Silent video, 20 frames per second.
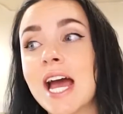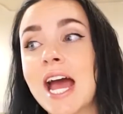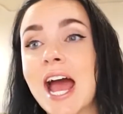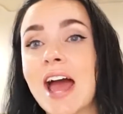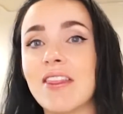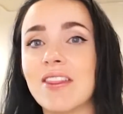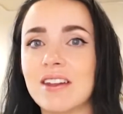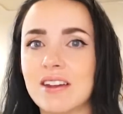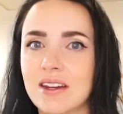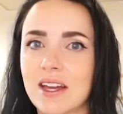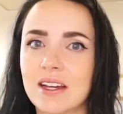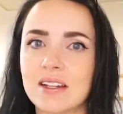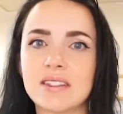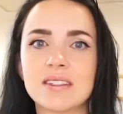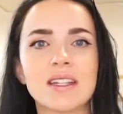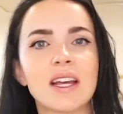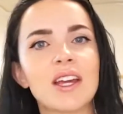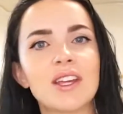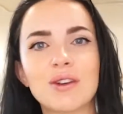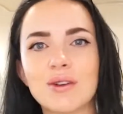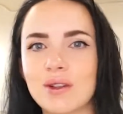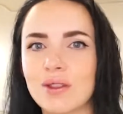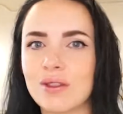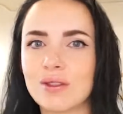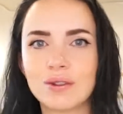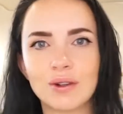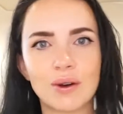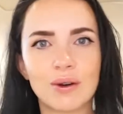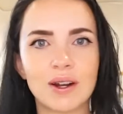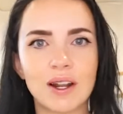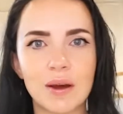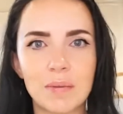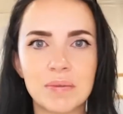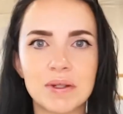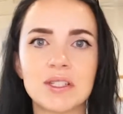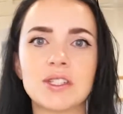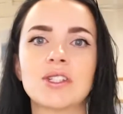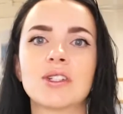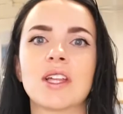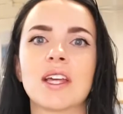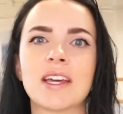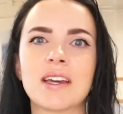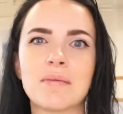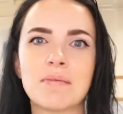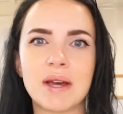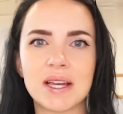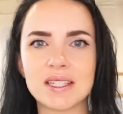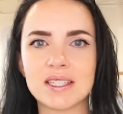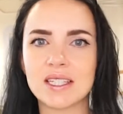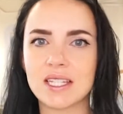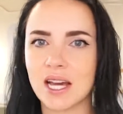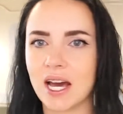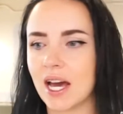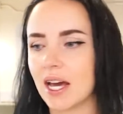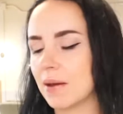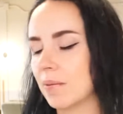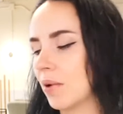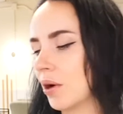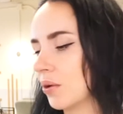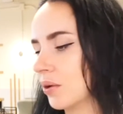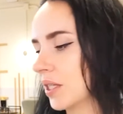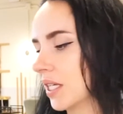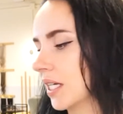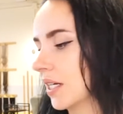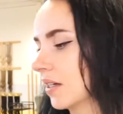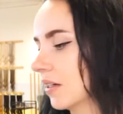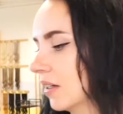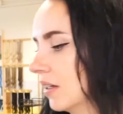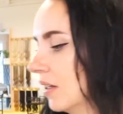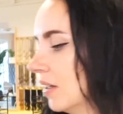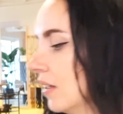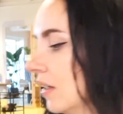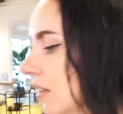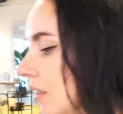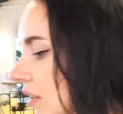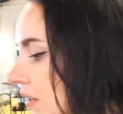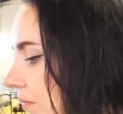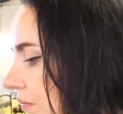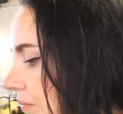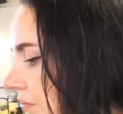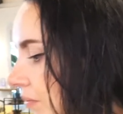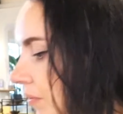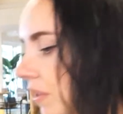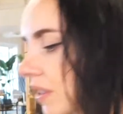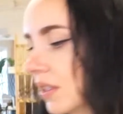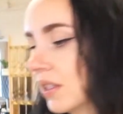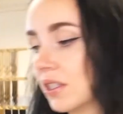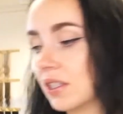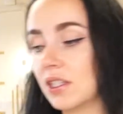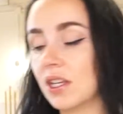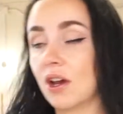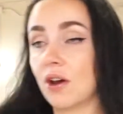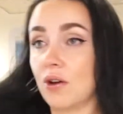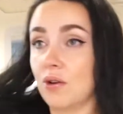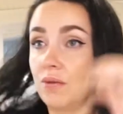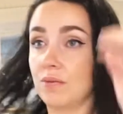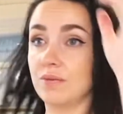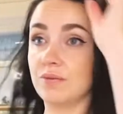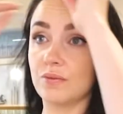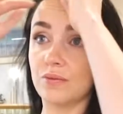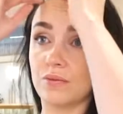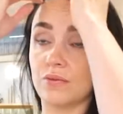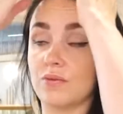And the next day you can throw it up into like a messy high pony. So